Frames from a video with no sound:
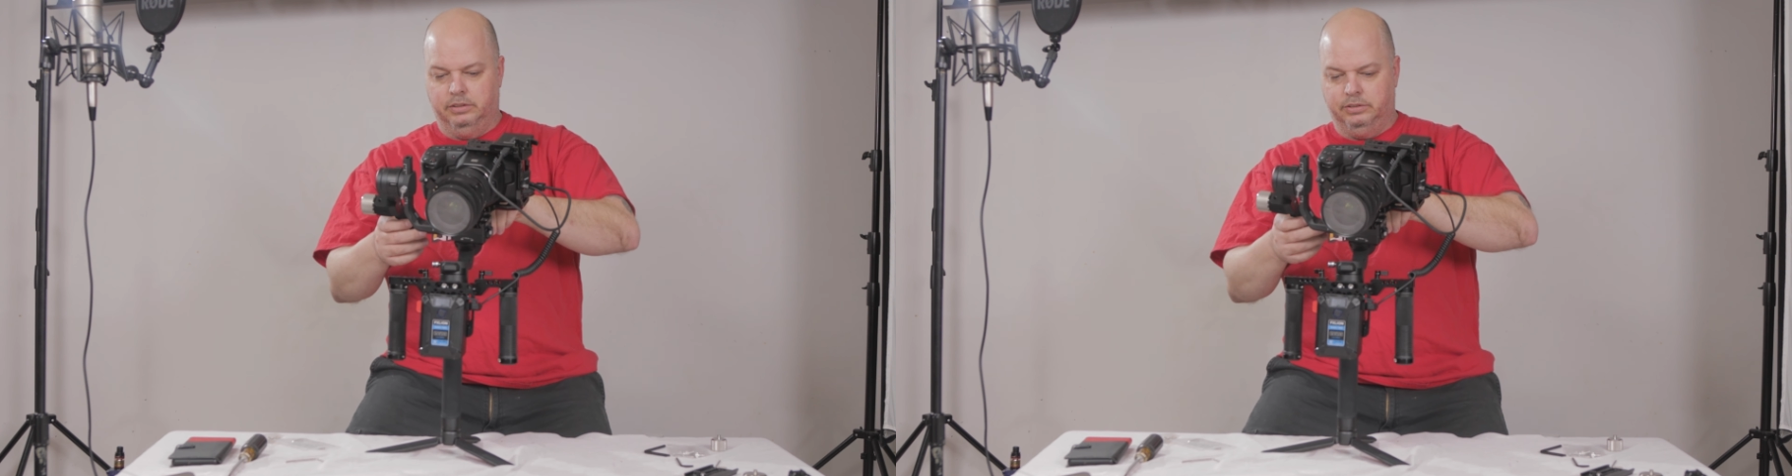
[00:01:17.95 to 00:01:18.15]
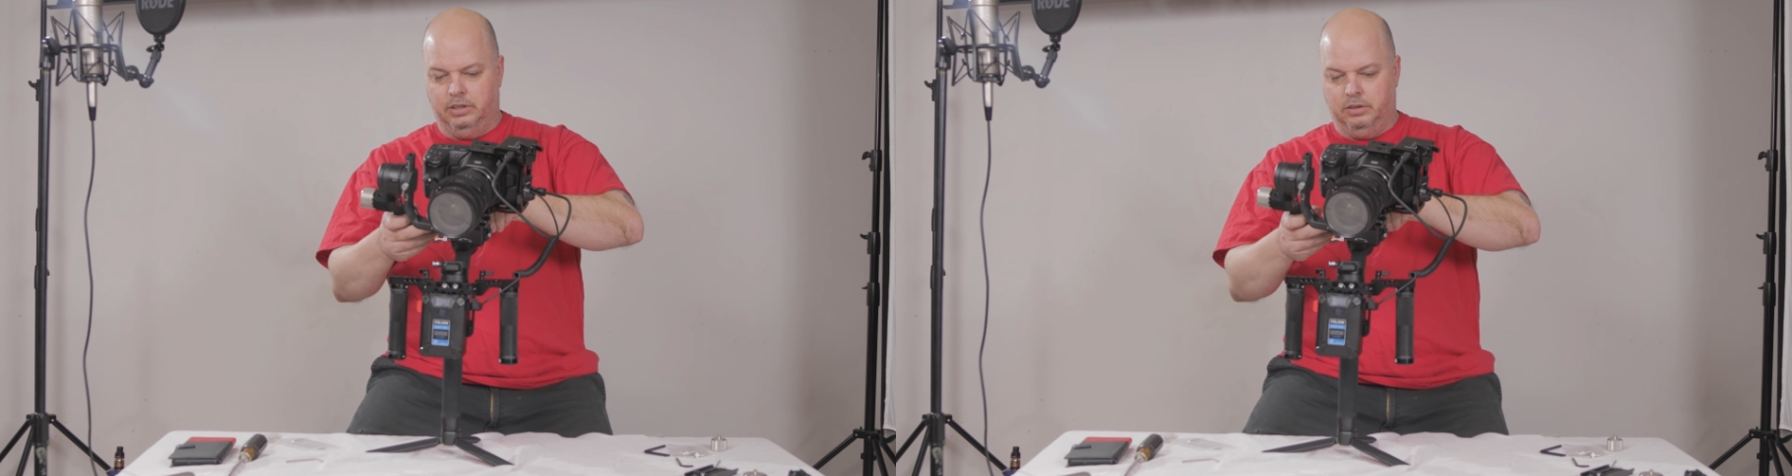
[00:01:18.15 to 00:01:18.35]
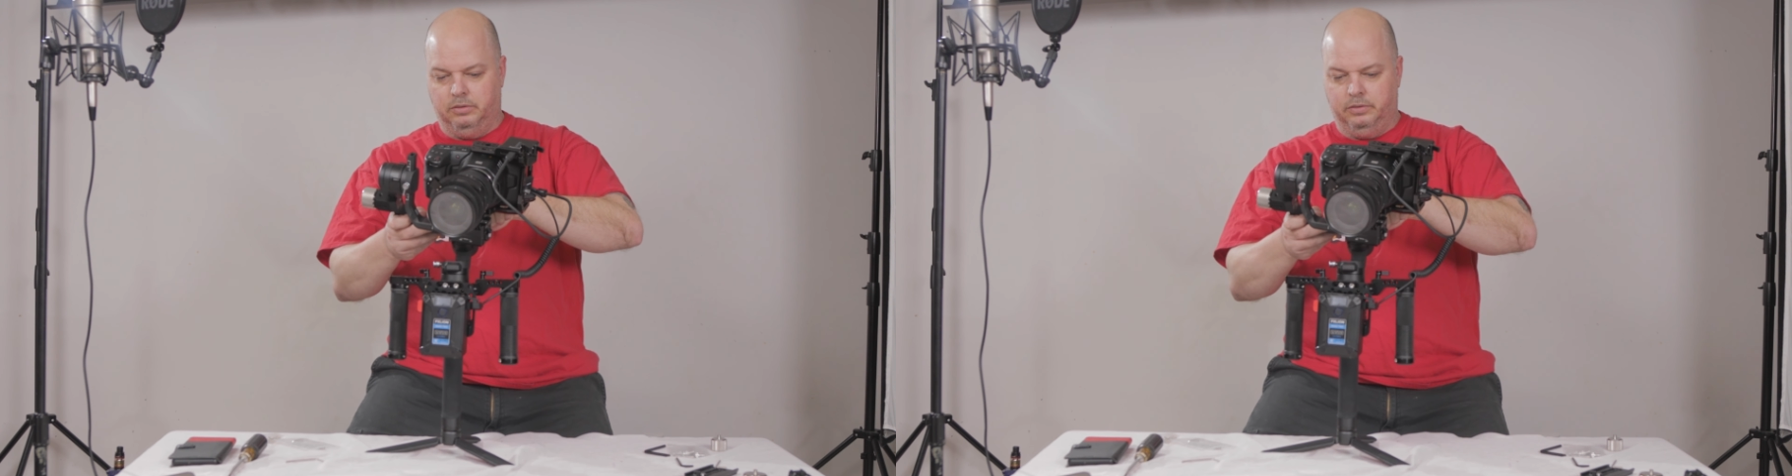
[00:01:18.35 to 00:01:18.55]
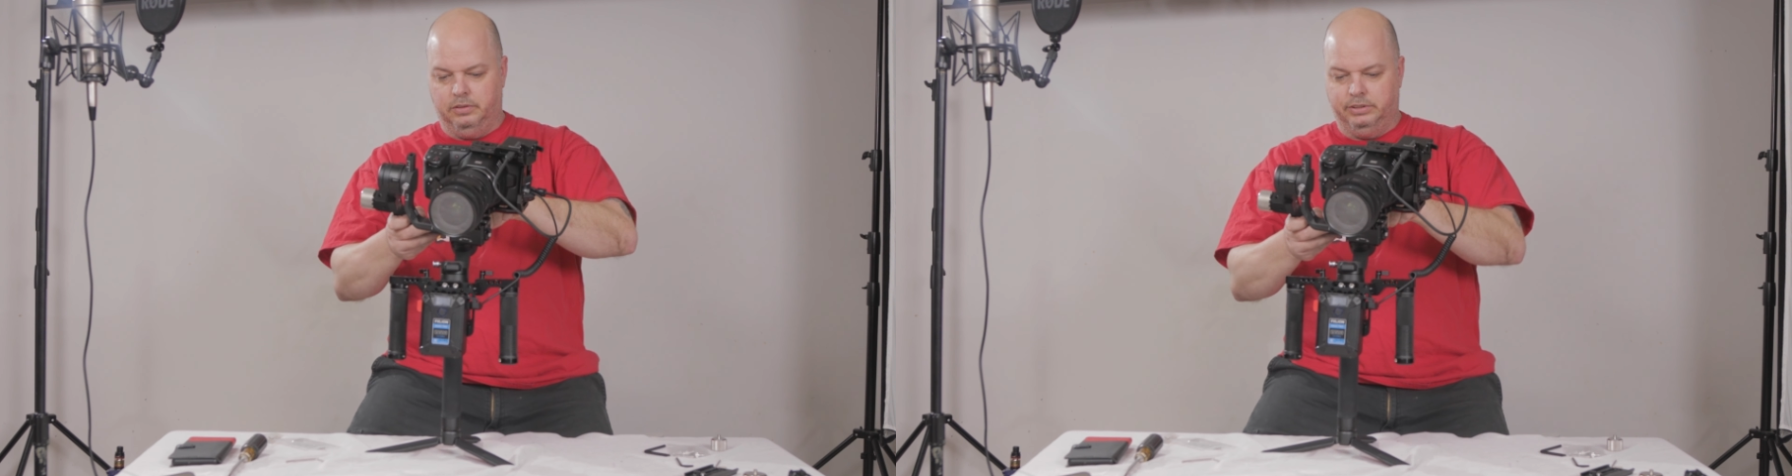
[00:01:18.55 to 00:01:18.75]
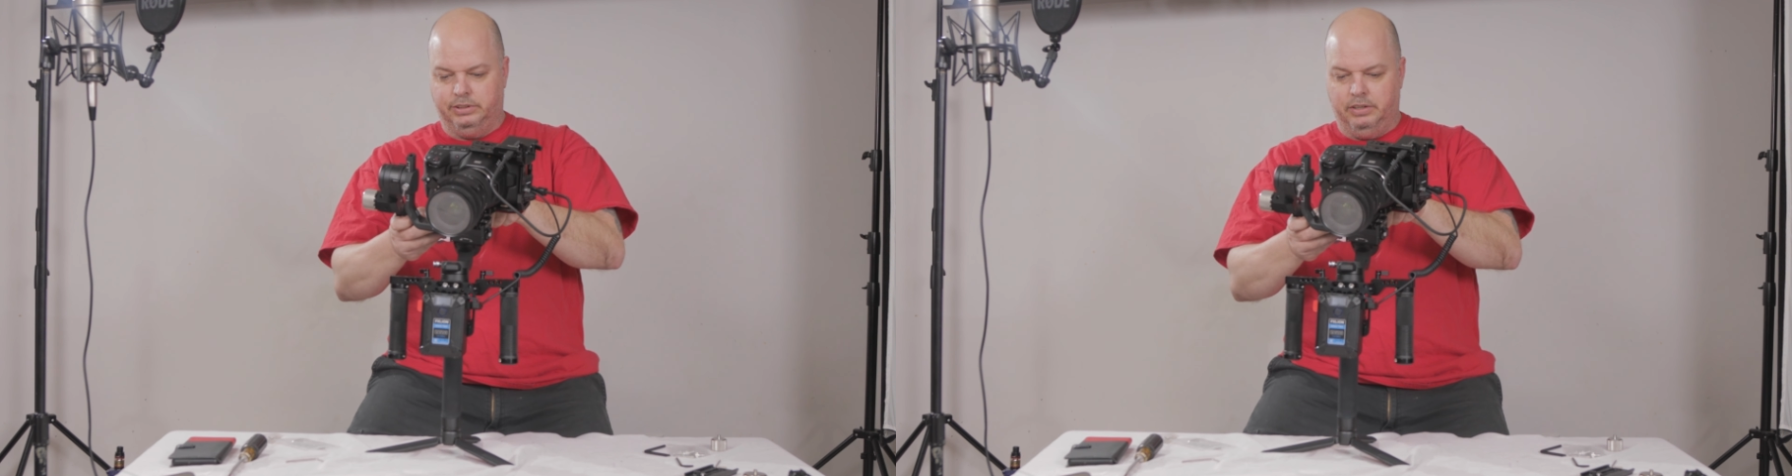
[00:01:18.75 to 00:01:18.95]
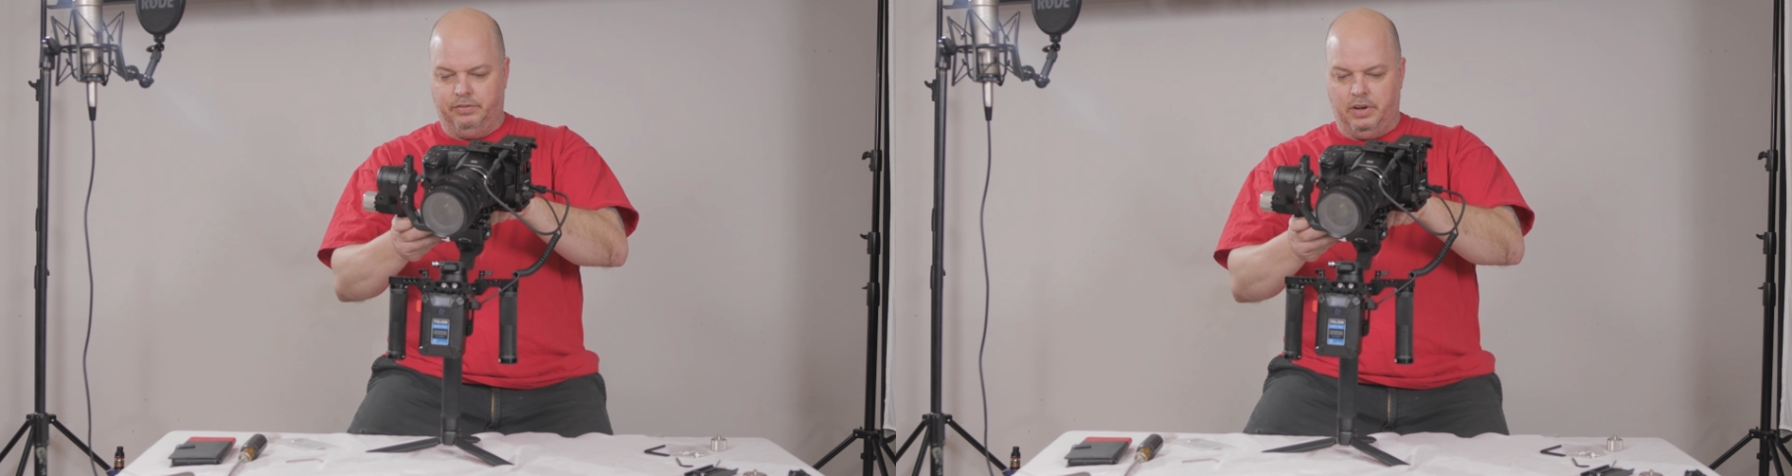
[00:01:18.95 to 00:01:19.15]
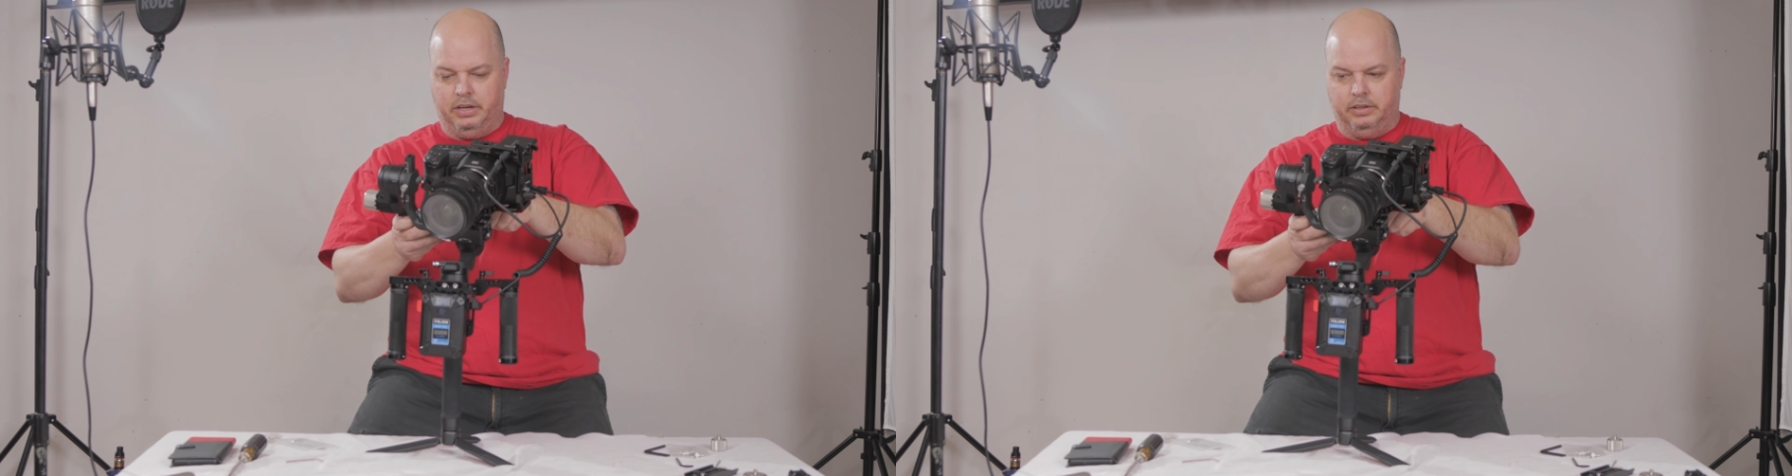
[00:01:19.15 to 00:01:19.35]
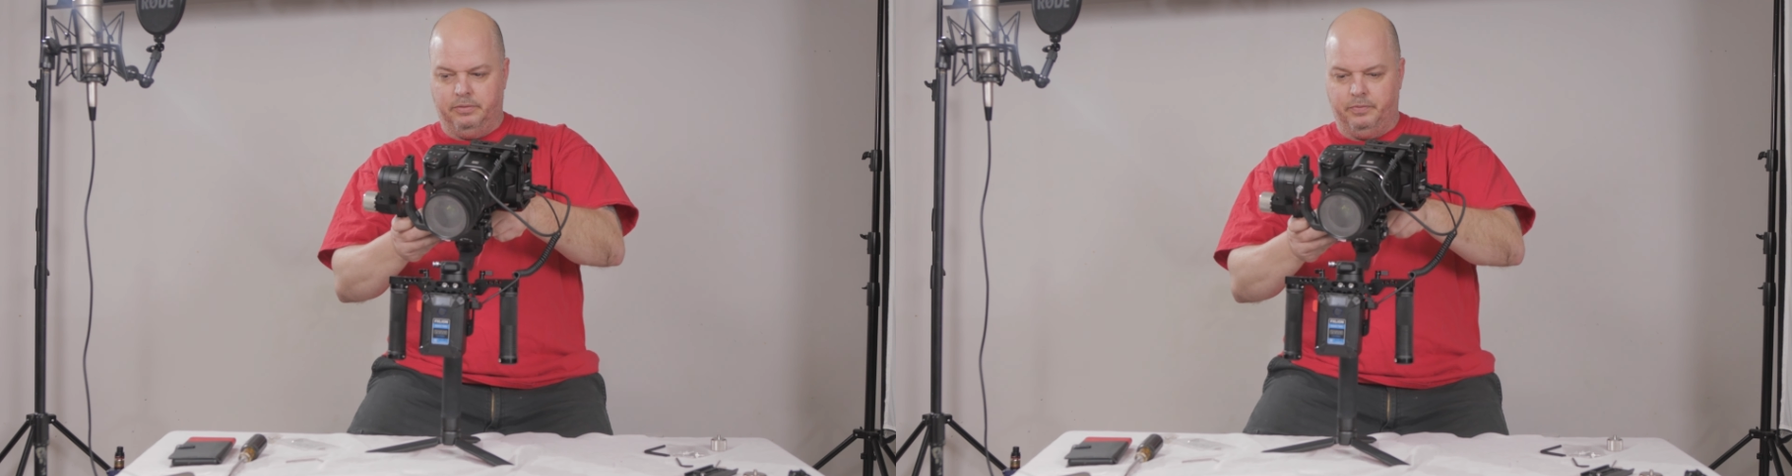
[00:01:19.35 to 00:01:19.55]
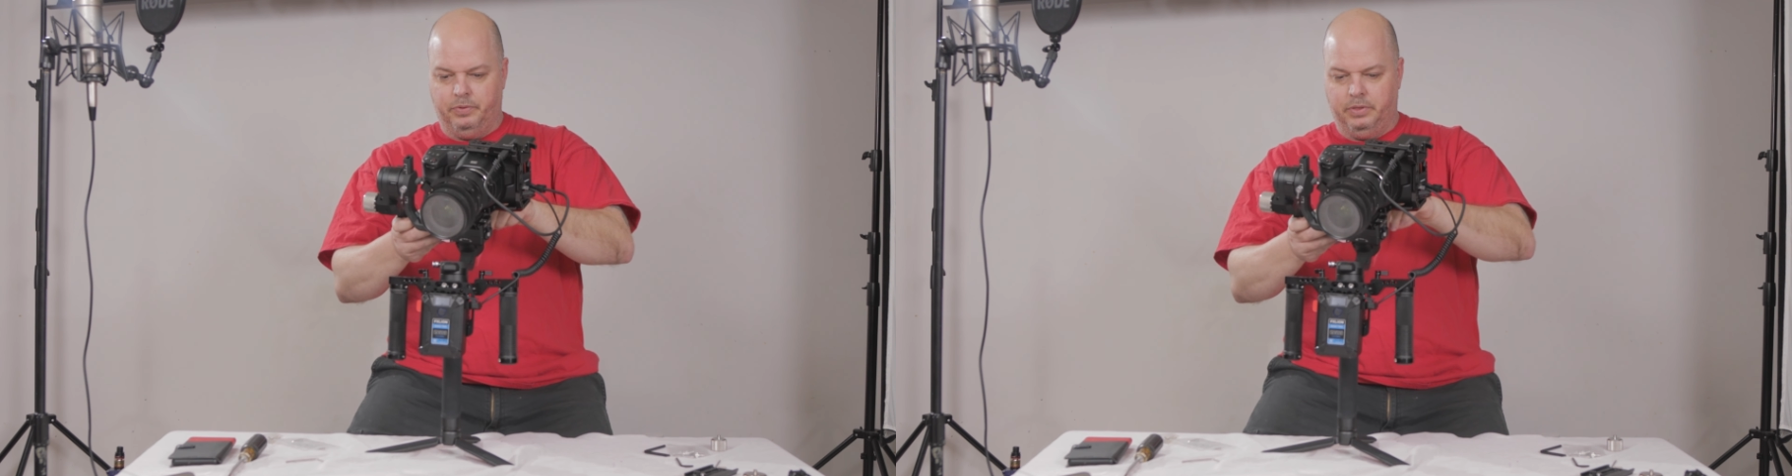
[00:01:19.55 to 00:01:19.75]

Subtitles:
So let's see if I can